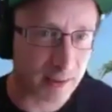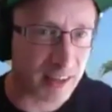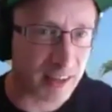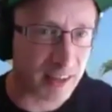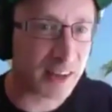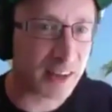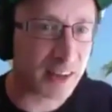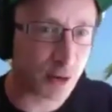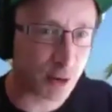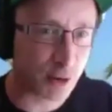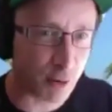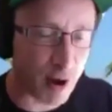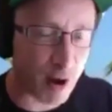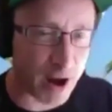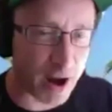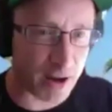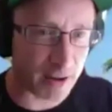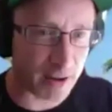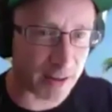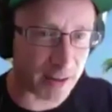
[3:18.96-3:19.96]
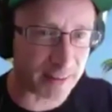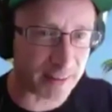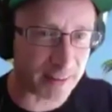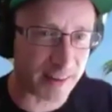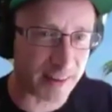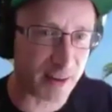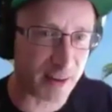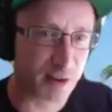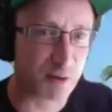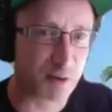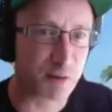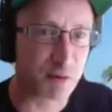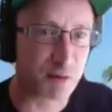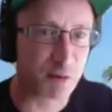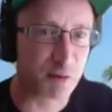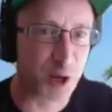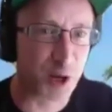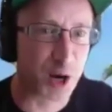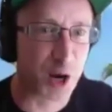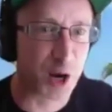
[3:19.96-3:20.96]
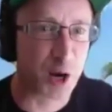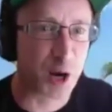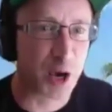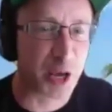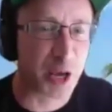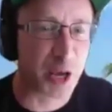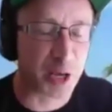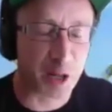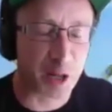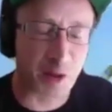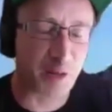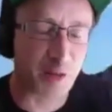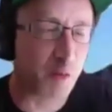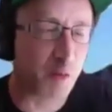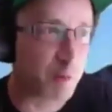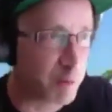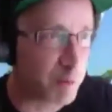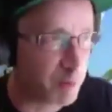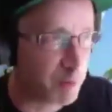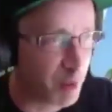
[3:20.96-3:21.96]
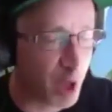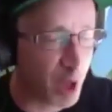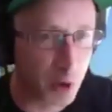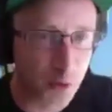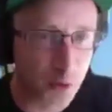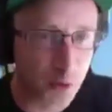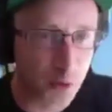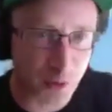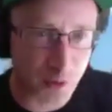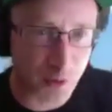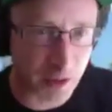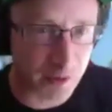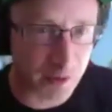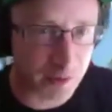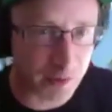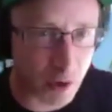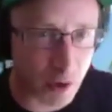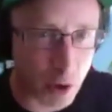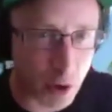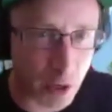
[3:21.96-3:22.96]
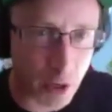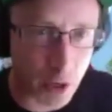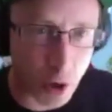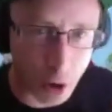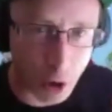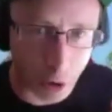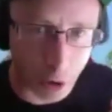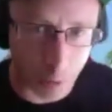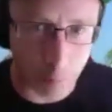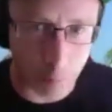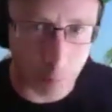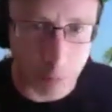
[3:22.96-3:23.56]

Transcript: interactive, you know, like loads of things going on,